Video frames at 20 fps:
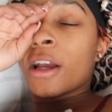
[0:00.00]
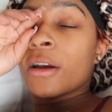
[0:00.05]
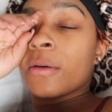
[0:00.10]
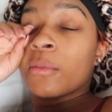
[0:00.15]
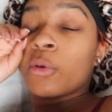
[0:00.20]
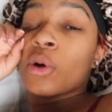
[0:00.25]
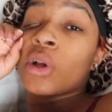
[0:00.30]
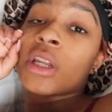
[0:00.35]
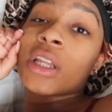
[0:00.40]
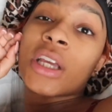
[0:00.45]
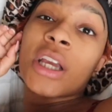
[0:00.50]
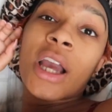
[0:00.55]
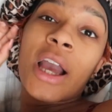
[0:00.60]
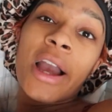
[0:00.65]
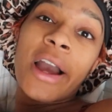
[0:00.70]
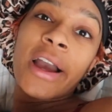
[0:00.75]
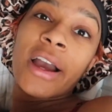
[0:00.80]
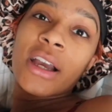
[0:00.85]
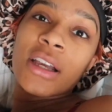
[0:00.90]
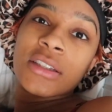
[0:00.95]
Good morning,
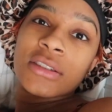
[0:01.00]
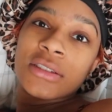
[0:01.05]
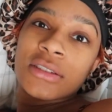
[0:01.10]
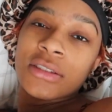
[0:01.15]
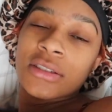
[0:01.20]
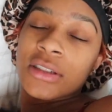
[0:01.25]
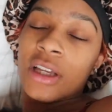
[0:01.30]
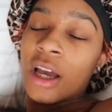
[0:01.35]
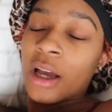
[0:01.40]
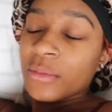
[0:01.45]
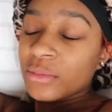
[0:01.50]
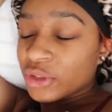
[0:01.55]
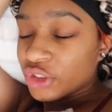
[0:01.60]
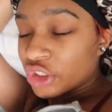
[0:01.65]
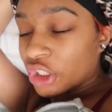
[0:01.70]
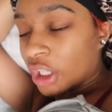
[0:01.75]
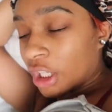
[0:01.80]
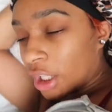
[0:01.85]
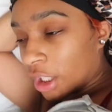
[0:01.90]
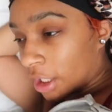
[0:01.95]
guys. I'm
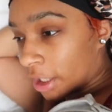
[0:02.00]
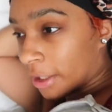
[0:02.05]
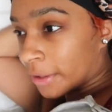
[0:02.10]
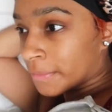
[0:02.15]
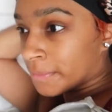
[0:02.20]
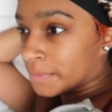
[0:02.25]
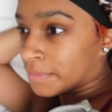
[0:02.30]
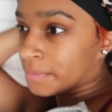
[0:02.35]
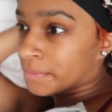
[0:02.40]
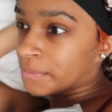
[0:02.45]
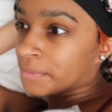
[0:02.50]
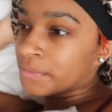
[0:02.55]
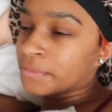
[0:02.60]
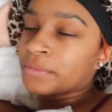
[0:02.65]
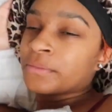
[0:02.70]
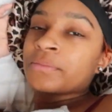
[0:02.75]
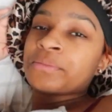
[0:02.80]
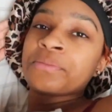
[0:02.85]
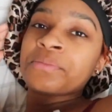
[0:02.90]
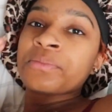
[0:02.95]
chilling
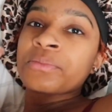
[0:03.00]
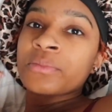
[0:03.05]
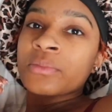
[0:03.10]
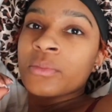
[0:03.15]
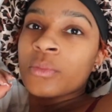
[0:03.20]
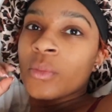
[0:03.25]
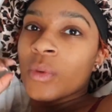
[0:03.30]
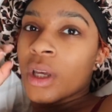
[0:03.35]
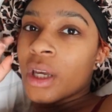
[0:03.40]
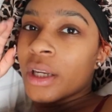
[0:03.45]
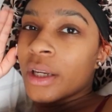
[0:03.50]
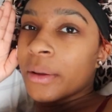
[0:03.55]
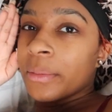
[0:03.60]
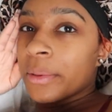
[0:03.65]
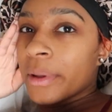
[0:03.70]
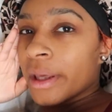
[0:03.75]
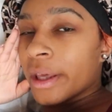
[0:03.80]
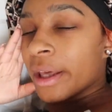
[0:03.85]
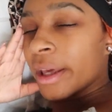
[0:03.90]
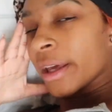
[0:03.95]
in the
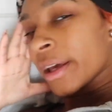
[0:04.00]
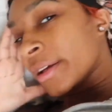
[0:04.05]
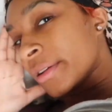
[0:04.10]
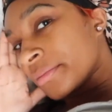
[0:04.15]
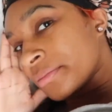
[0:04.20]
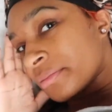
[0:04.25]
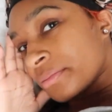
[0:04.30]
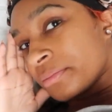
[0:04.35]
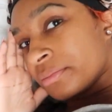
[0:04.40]
bed.